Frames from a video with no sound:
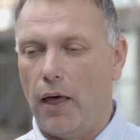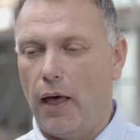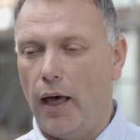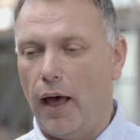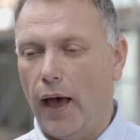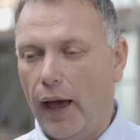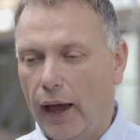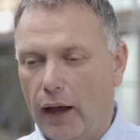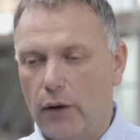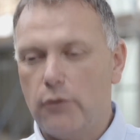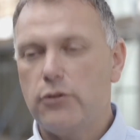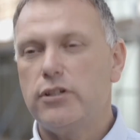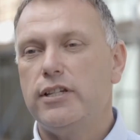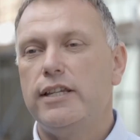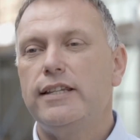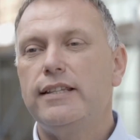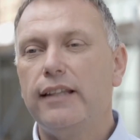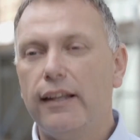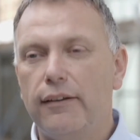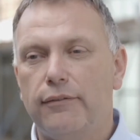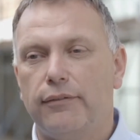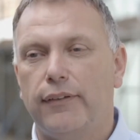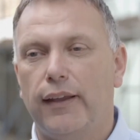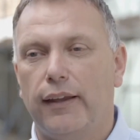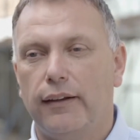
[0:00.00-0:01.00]
house is
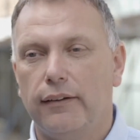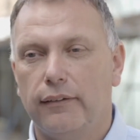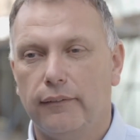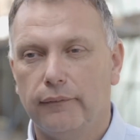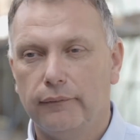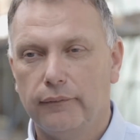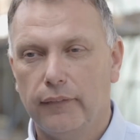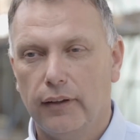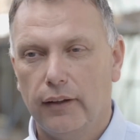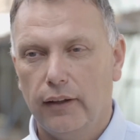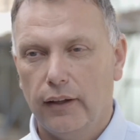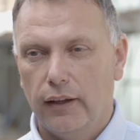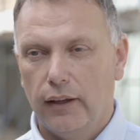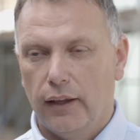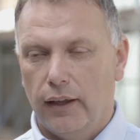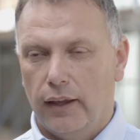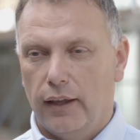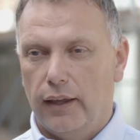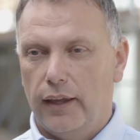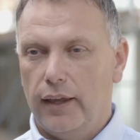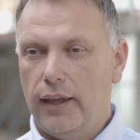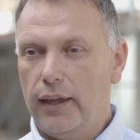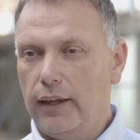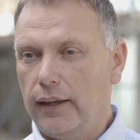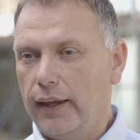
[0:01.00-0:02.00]
lived in.
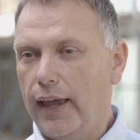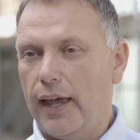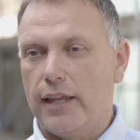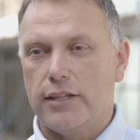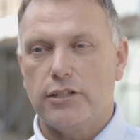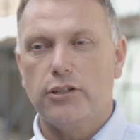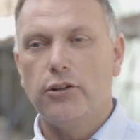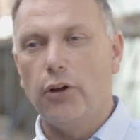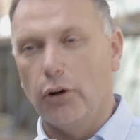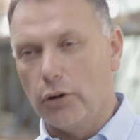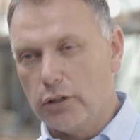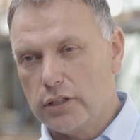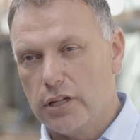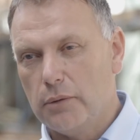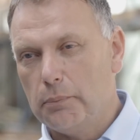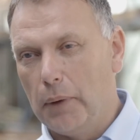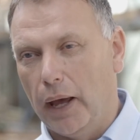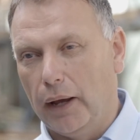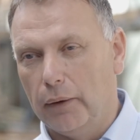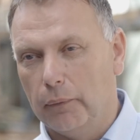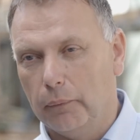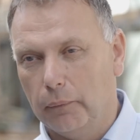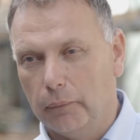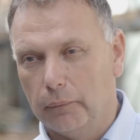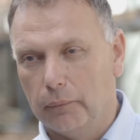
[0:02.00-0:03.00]
It gets knocked
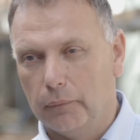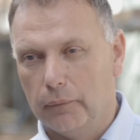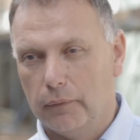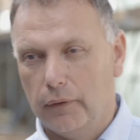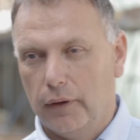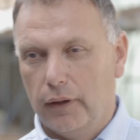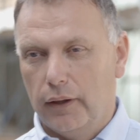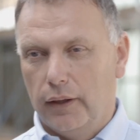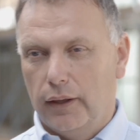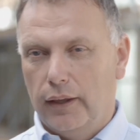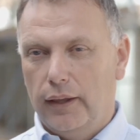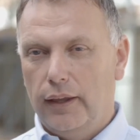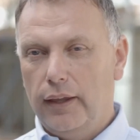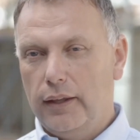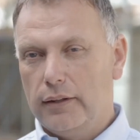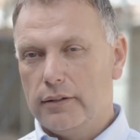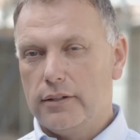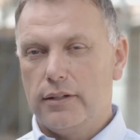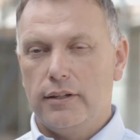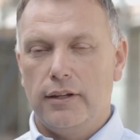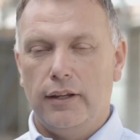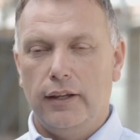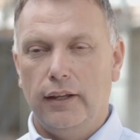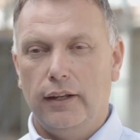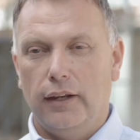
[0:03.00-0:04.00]
about.
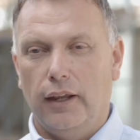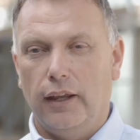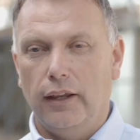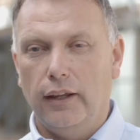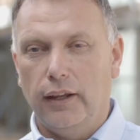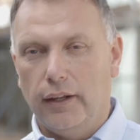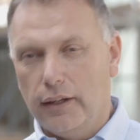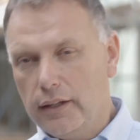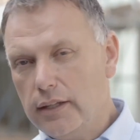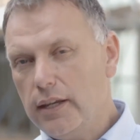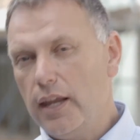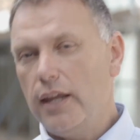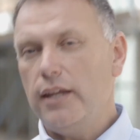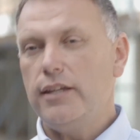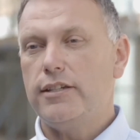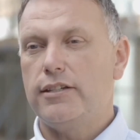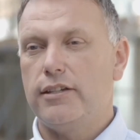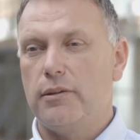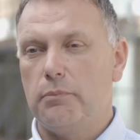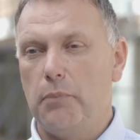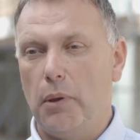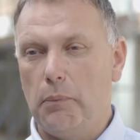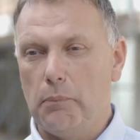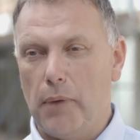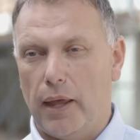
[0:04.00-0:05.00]
It needs
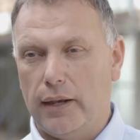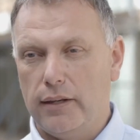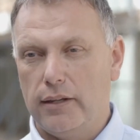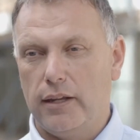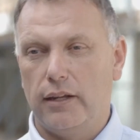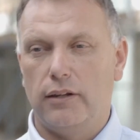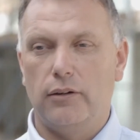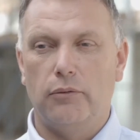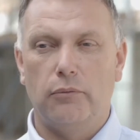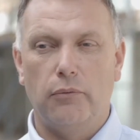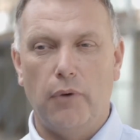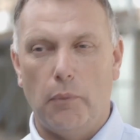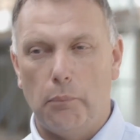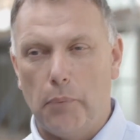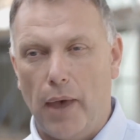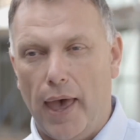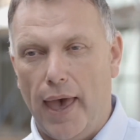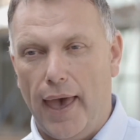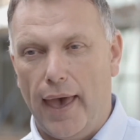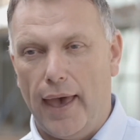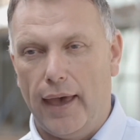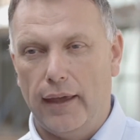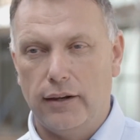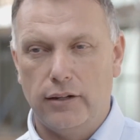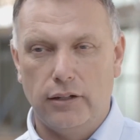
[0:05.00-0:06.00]
to be mended and
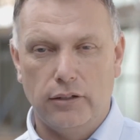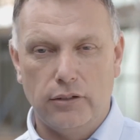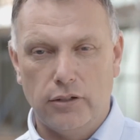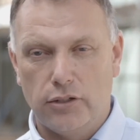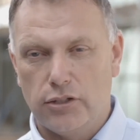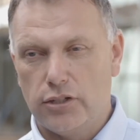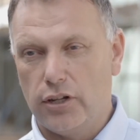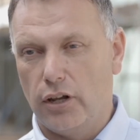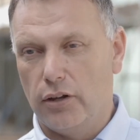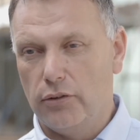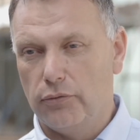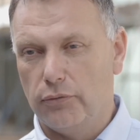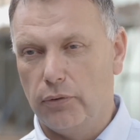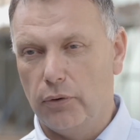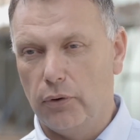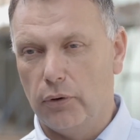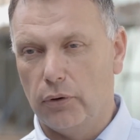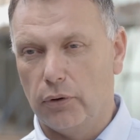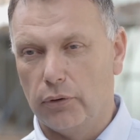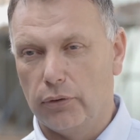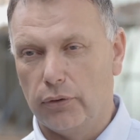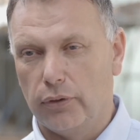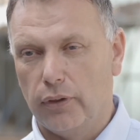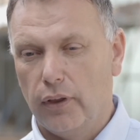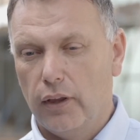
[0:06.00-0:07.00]
repaired and so
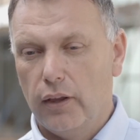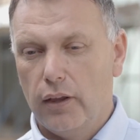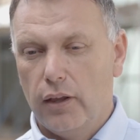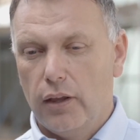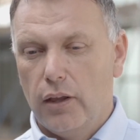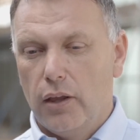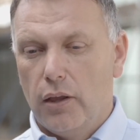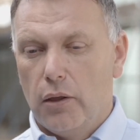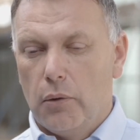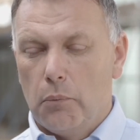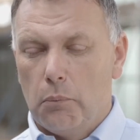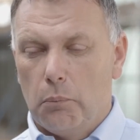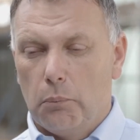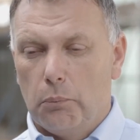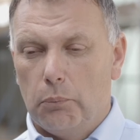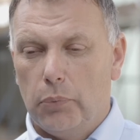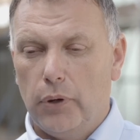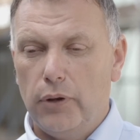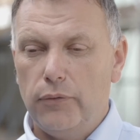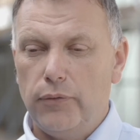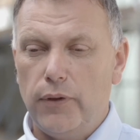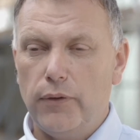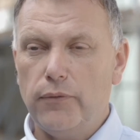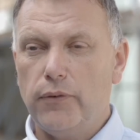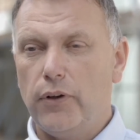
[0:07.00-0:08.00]
forth. But
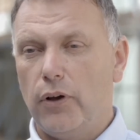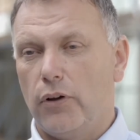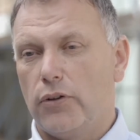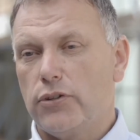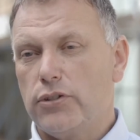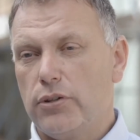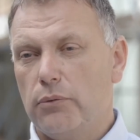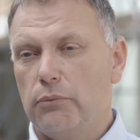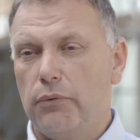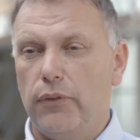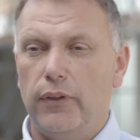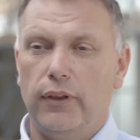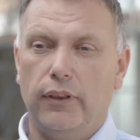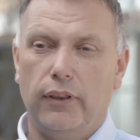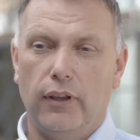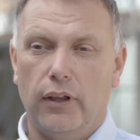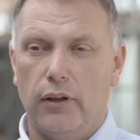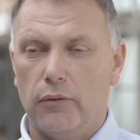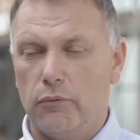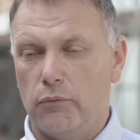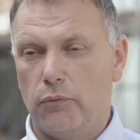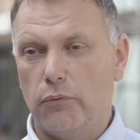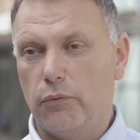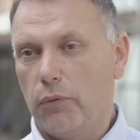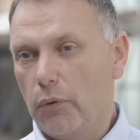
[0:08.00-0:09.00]
if you've got something
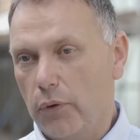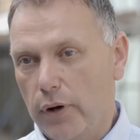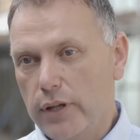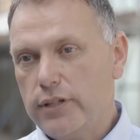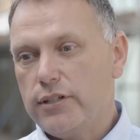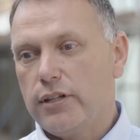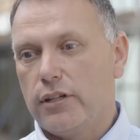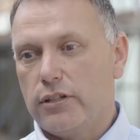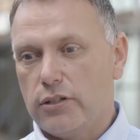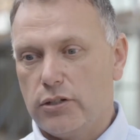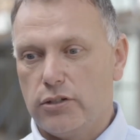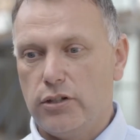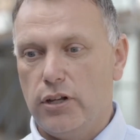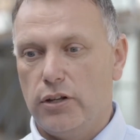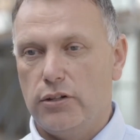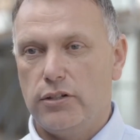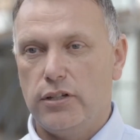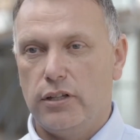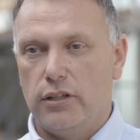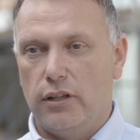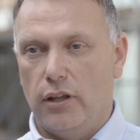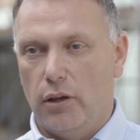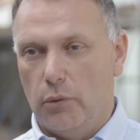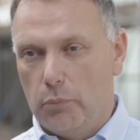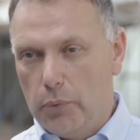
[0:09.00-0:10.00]
that, for instance,
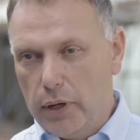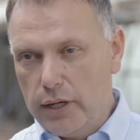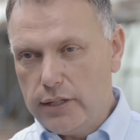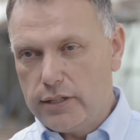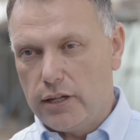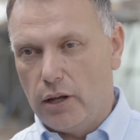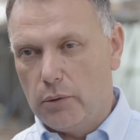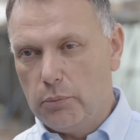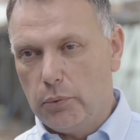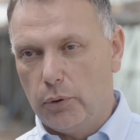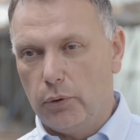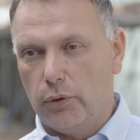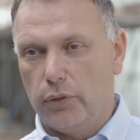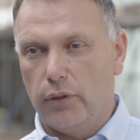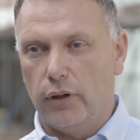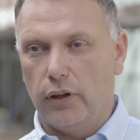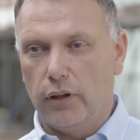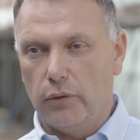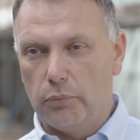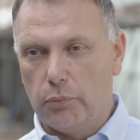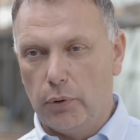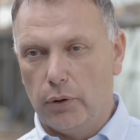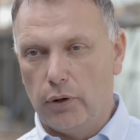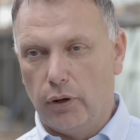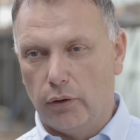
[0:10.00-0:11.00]
using the Habito board that
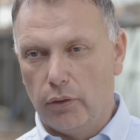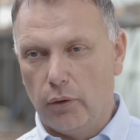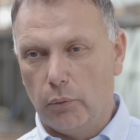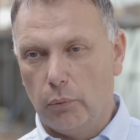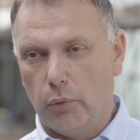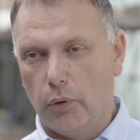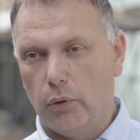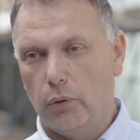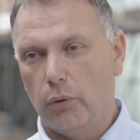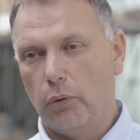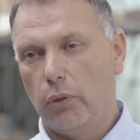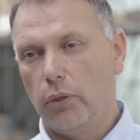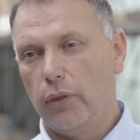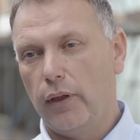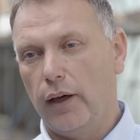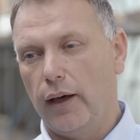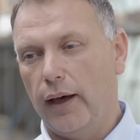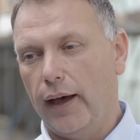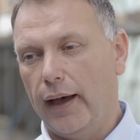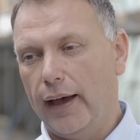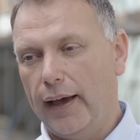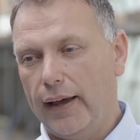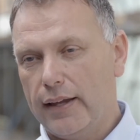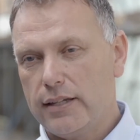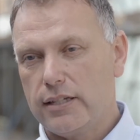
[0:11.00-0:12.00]
you've put on the wall that
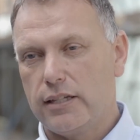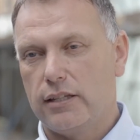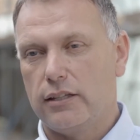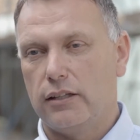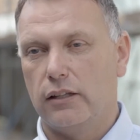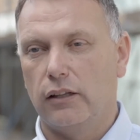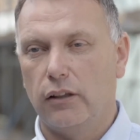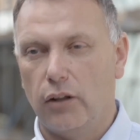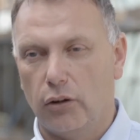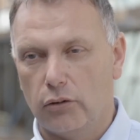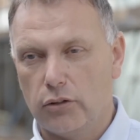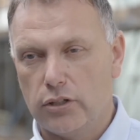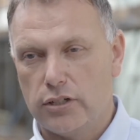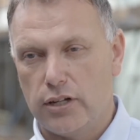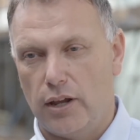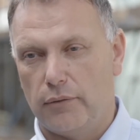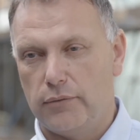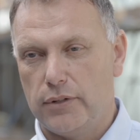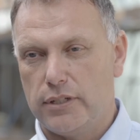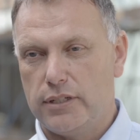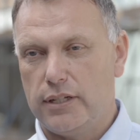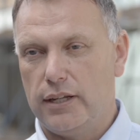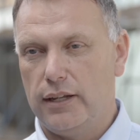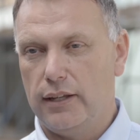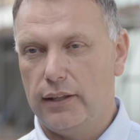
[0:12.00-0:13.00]
has
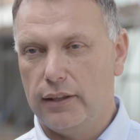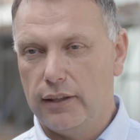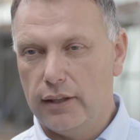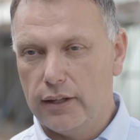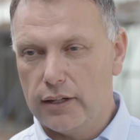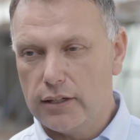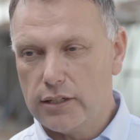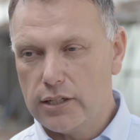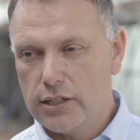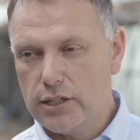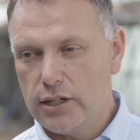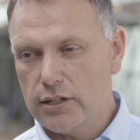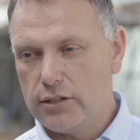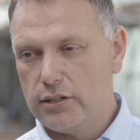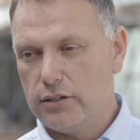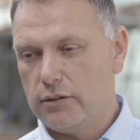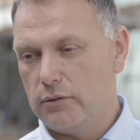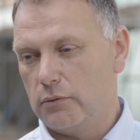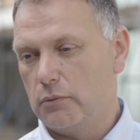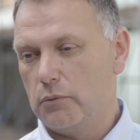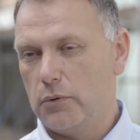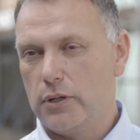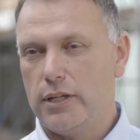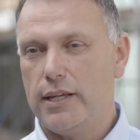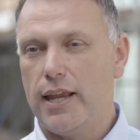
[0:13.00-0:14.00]
longevity, that
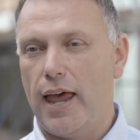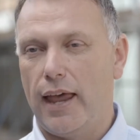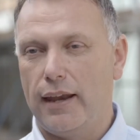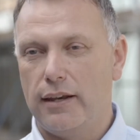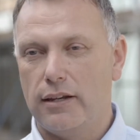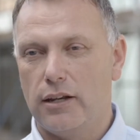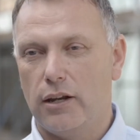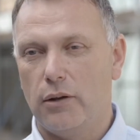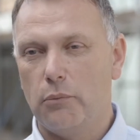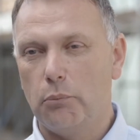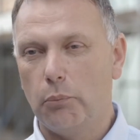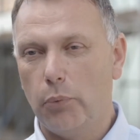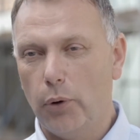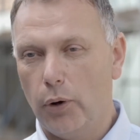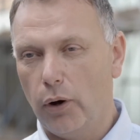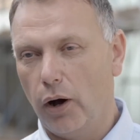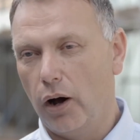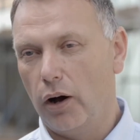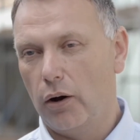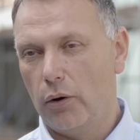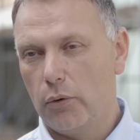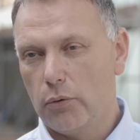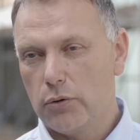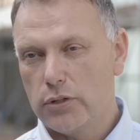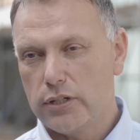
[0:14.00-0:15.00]
doesn't dent and put
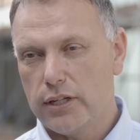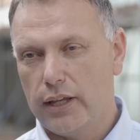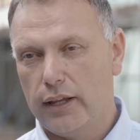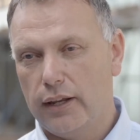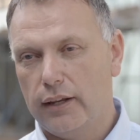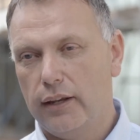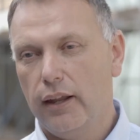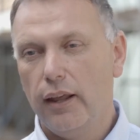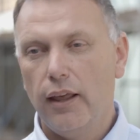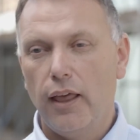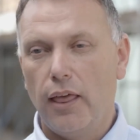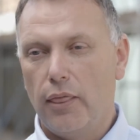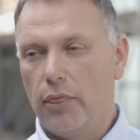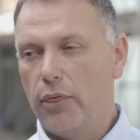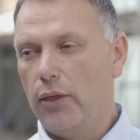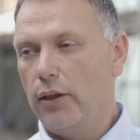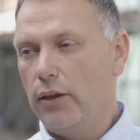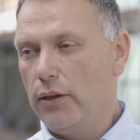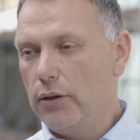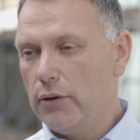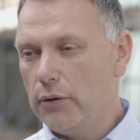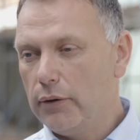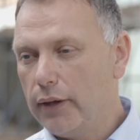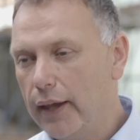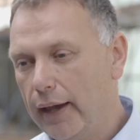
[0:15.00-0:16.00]
holes in, that
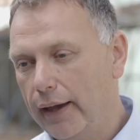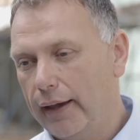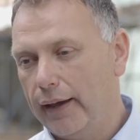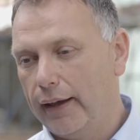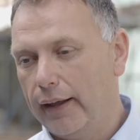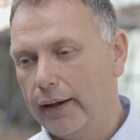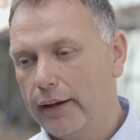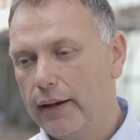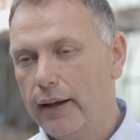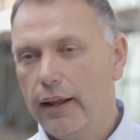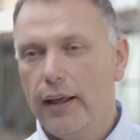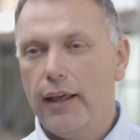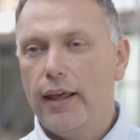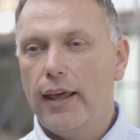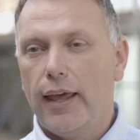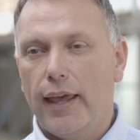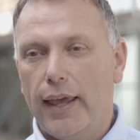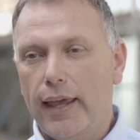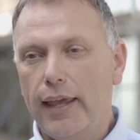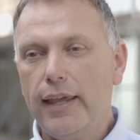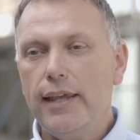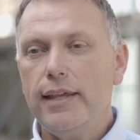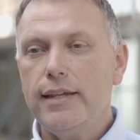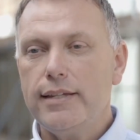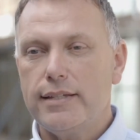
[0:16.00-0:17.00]
you can
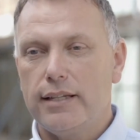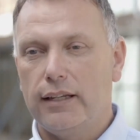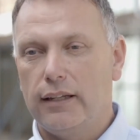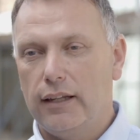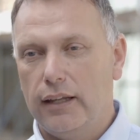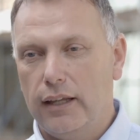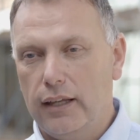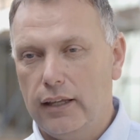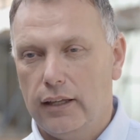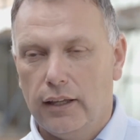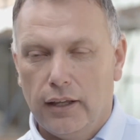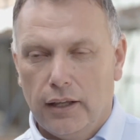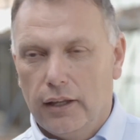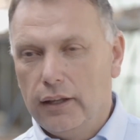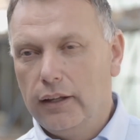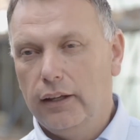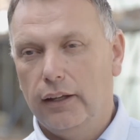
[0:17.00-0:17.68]
easily,